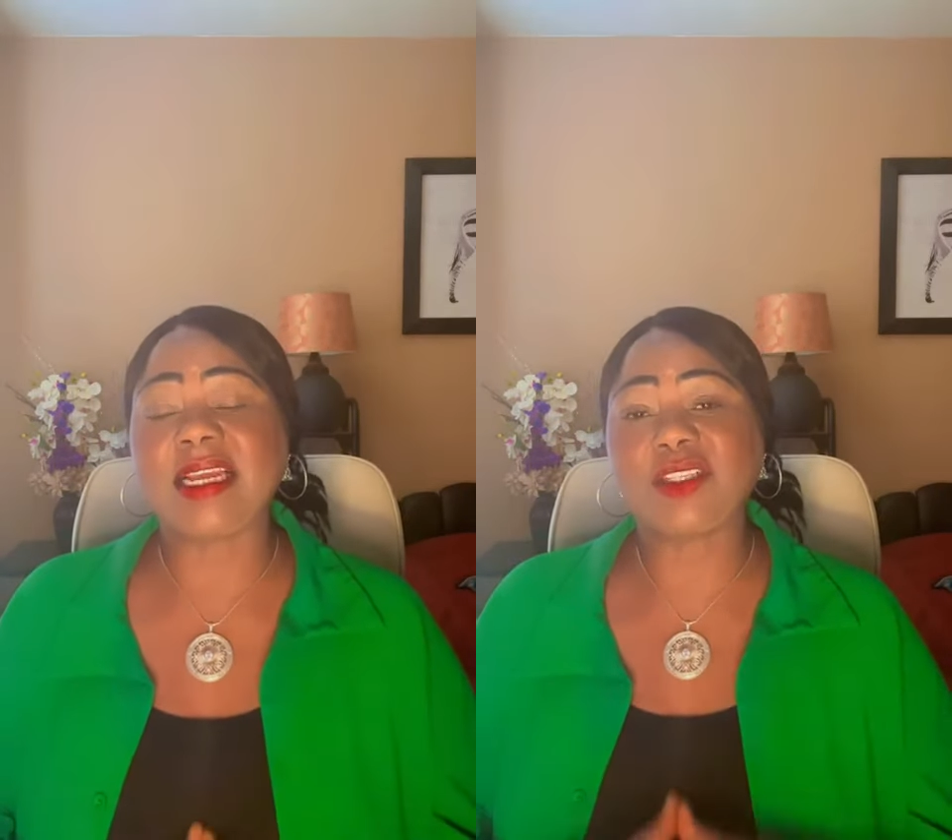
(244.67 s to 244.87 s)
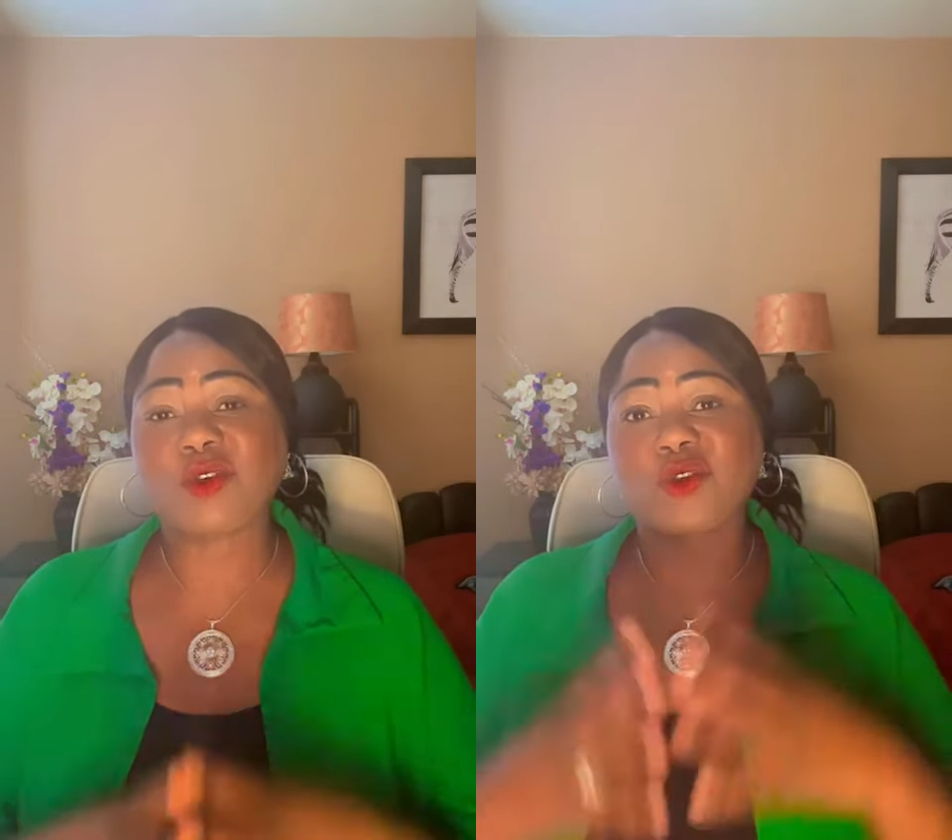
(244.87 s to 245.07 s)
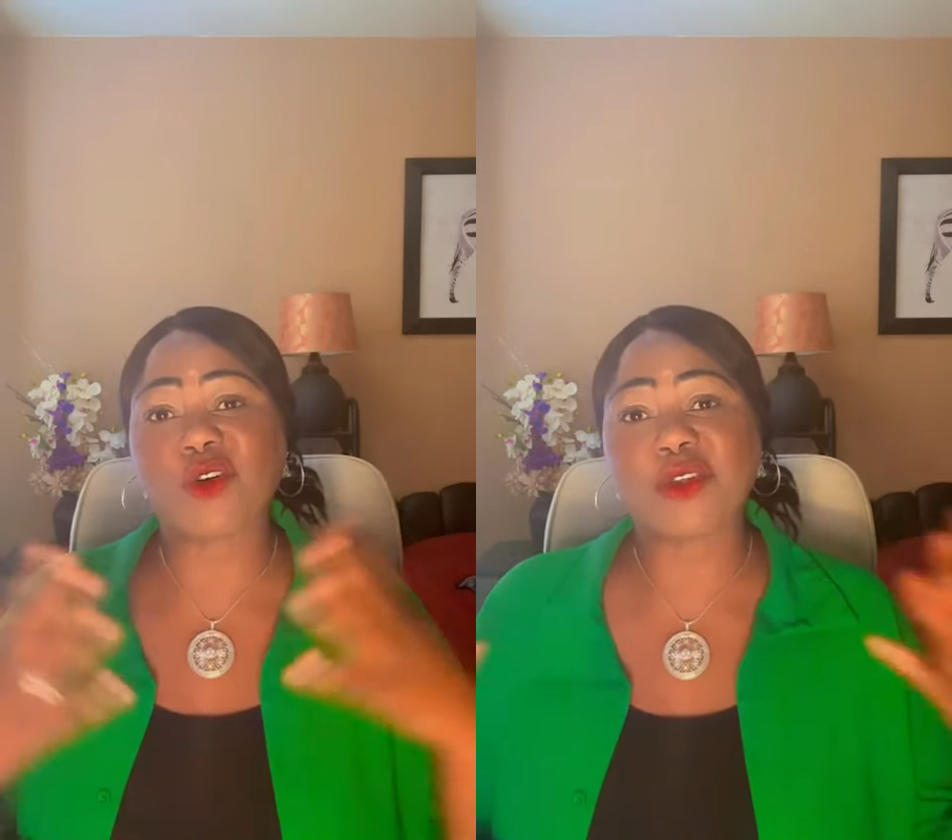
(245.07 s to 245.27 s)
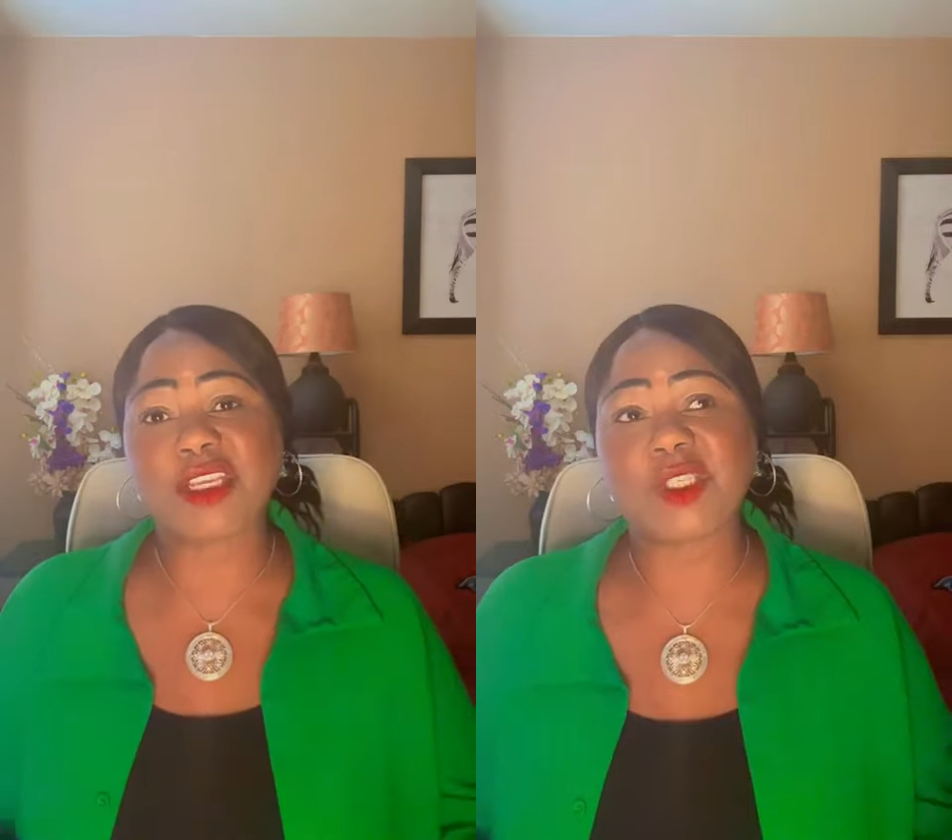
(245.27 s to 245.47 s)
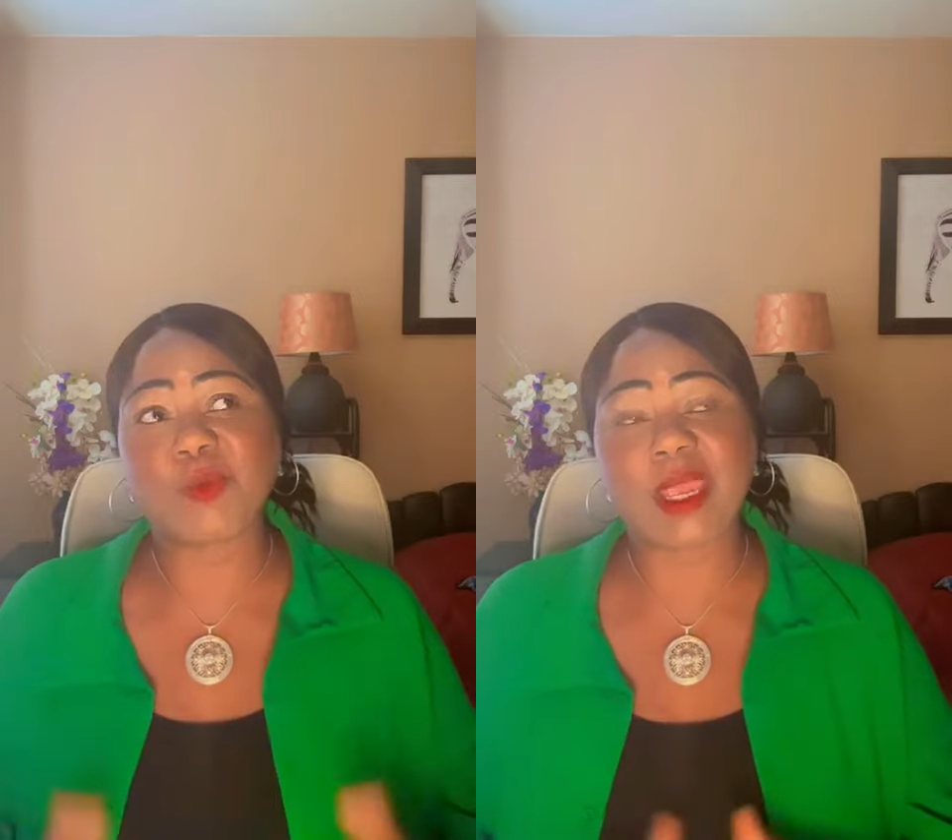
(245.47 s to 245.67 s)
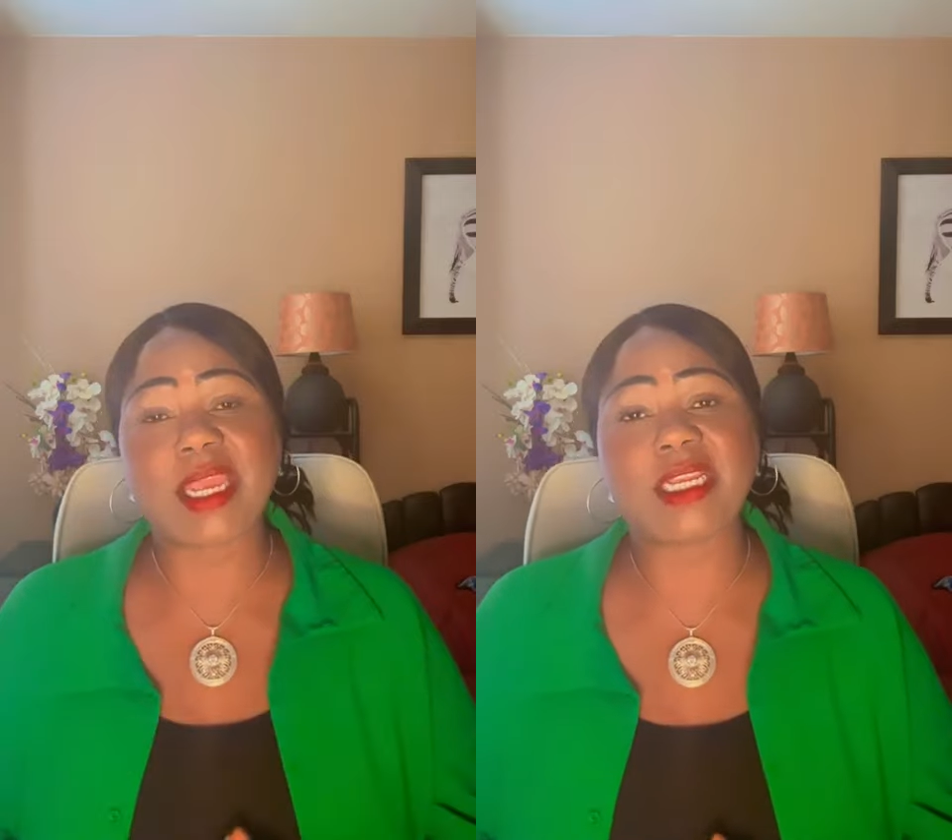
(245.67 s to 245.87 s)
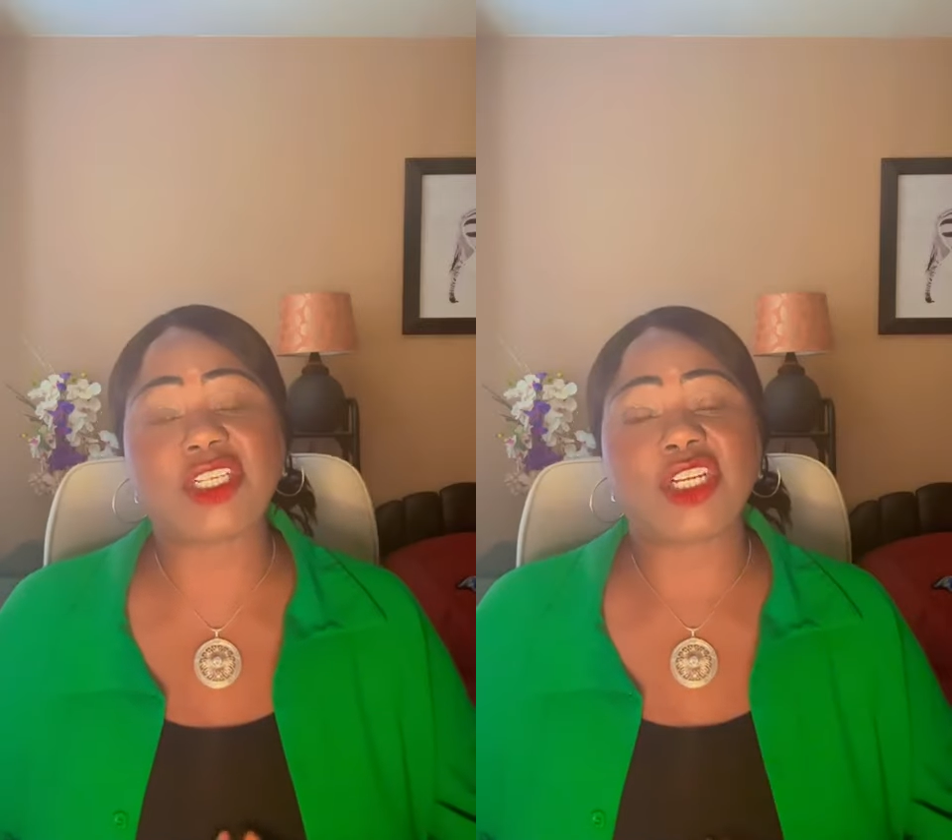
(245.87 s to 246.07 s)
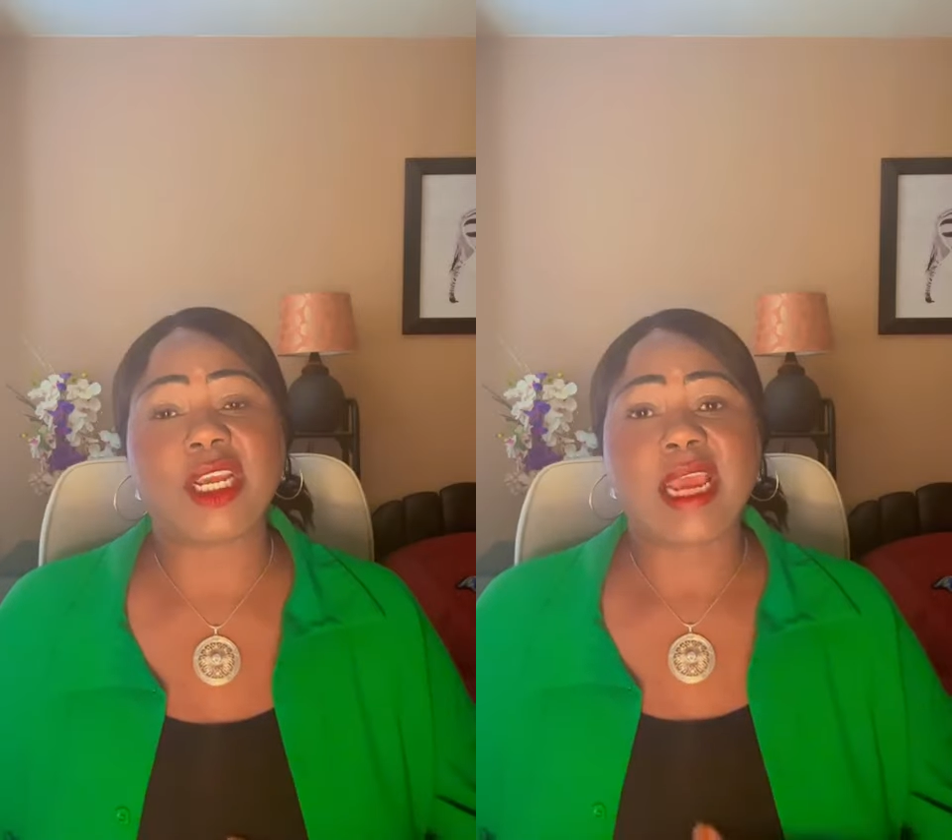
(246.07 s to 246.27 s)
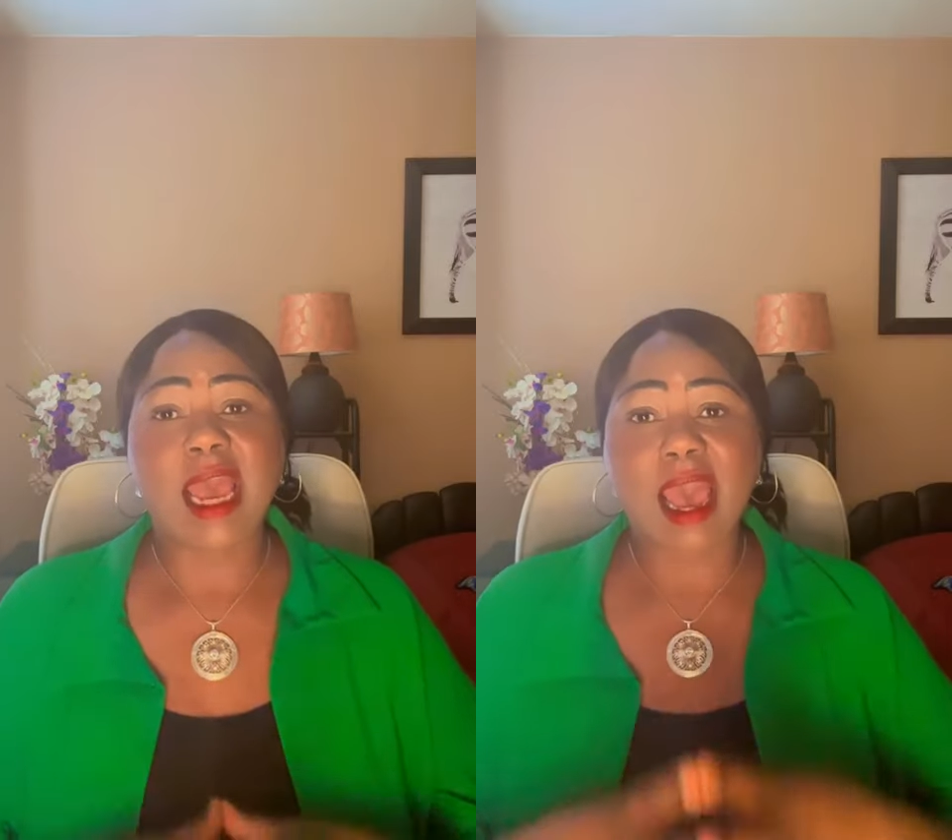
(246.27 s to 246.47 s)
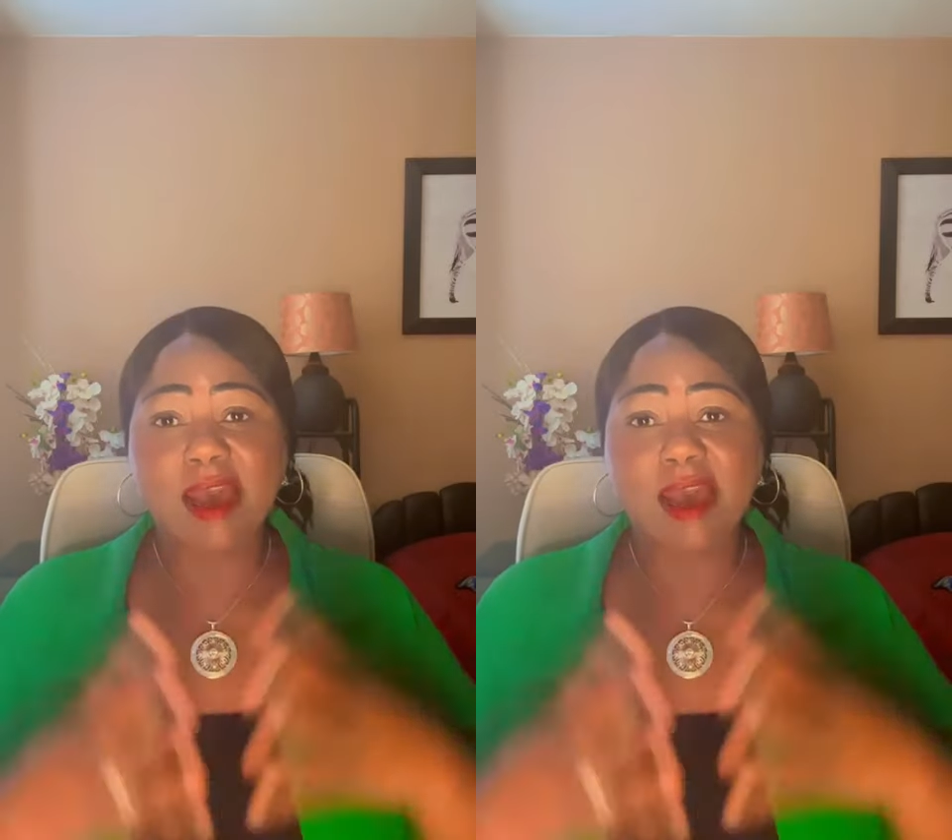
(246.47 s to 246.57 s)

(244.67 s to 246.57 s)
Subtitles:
Let's grow this page.